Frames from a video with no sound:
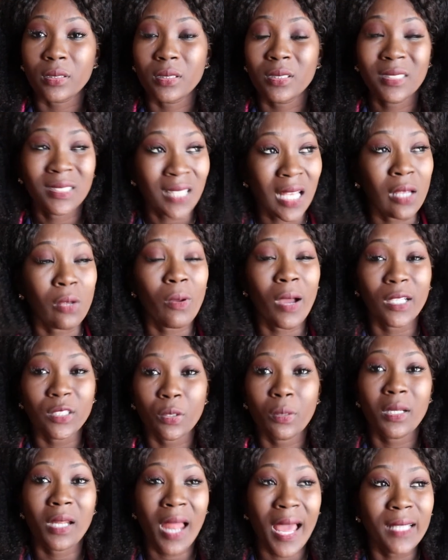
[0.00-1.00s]
Since I
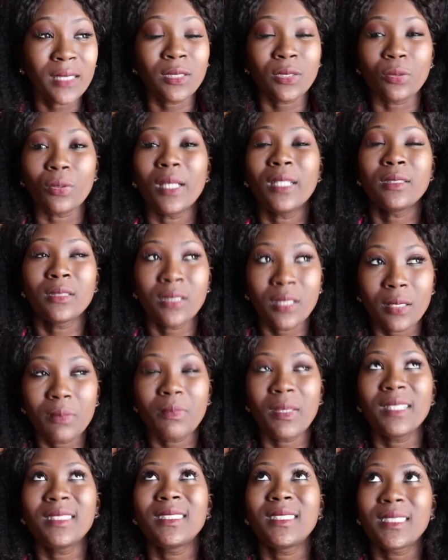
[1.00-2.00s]
graduated high school, it took
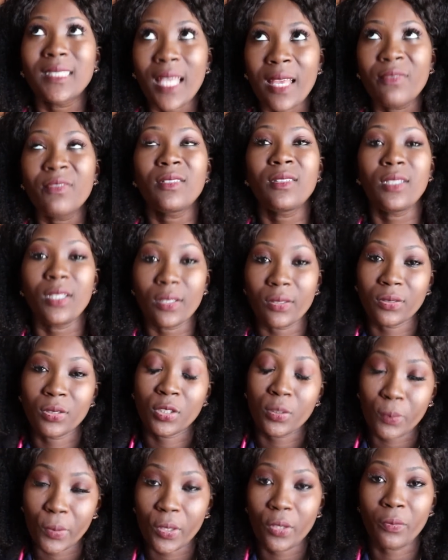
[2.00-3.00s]
me 7
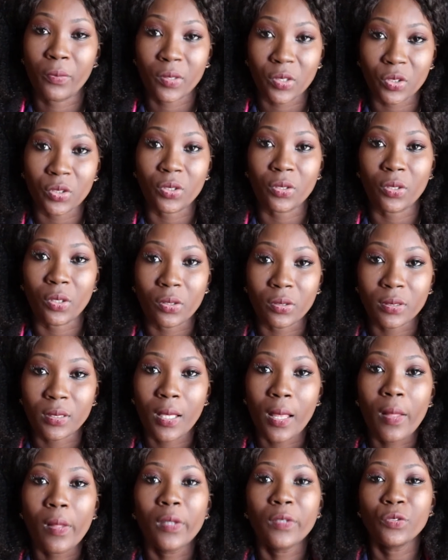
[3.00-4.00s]
years to be a registered nurse.